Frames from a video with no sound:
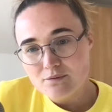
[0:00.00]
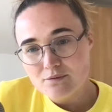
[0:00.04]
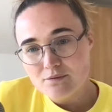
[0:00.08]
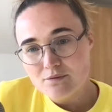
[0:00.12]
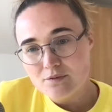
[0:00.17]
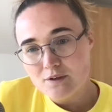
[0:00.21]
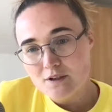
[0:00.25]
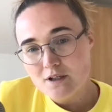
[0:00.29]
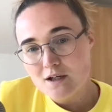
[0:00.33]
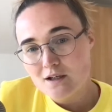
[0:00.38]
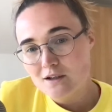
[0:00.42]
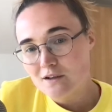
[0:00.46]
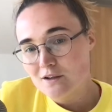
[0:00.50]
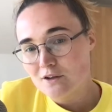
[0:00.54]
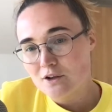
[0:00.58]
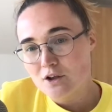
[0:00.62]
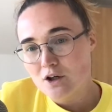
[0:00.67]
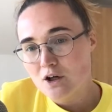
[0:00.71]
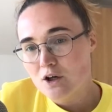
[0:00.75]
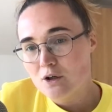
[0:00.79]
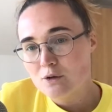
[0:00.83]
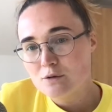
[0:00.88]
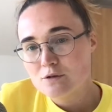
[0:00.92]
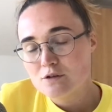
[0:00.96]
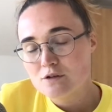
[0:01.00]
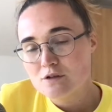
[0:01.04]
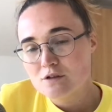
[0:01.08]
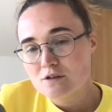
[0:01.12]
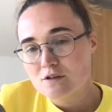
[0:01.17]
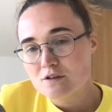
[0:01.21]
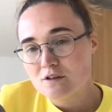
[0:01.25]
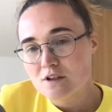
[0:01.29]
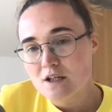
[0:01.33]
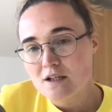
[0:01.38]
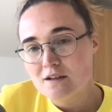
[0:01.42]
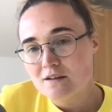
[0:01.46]
younger girls,
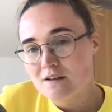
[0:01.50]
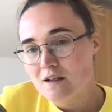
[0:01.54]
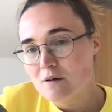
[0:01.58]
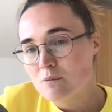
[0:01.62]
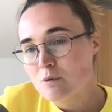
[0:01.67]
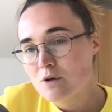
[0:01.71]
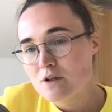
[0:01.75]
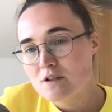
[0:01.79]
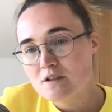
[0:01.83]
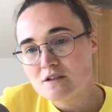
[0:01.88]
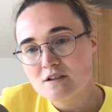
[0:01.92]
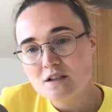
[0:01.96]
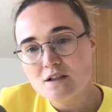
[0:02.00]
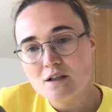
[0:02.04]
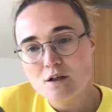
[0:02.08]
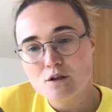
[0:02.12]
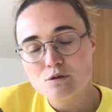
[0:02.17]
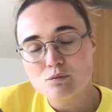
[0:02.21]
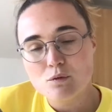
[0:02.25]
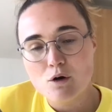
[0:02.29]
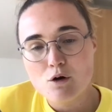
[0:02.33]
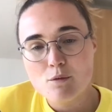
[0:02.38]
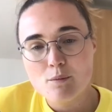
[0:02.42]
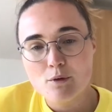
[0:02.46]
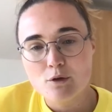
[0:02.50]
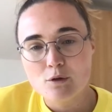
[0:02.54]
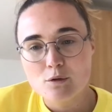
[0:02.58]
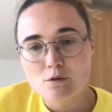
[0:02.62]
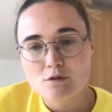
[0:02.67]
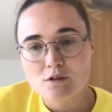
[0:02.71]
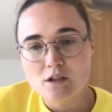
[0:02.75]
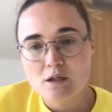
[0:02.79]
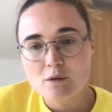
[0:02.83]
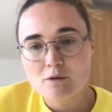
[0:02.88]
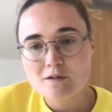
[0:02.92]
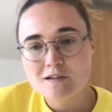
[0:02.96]
they want to see those role models,
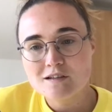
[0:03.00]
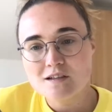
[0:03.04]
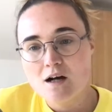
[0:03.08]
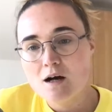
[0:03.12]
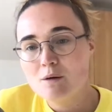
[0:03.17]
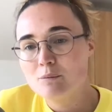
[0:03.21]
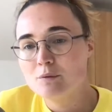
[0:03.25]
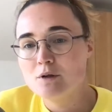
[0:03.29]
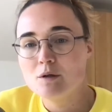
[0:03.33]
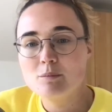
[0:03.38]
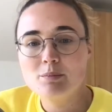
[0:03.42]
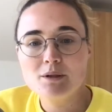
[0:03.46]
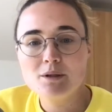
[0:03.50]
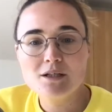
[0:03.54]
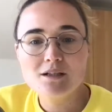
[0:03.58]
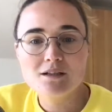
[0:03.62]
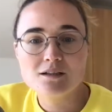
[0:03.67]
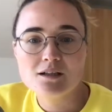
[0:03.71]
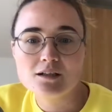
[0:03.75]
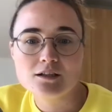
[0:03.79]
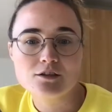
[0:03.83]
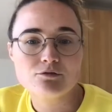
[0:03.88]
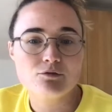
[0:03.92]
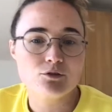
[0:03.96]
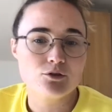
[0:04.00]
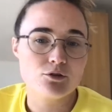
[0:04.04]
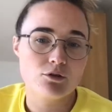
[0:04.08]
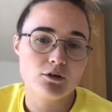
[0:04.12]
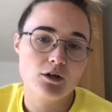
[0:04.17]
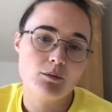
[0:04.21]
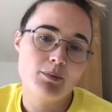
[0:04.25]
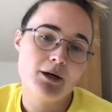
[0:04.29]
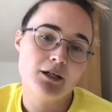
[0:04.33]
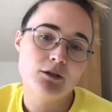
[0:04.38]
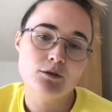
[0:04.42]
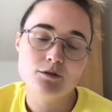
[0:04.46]
and they want to say, I want to be the next
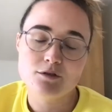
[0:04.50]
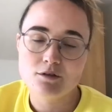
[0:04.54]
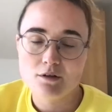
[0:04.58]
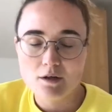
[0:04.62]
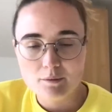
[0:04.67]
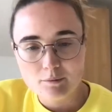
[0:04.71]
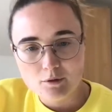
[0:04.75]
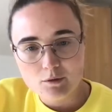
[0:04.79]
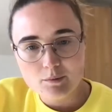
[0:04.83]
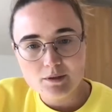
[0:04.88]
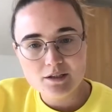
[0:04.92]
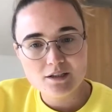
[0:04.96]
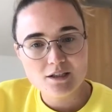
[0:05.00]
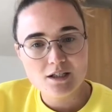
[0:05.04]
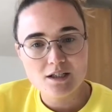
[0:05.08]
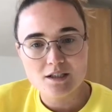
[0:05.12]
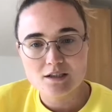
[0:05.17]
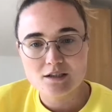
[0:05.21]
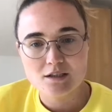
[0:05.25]
Victoria Pendleton, I want to be the next,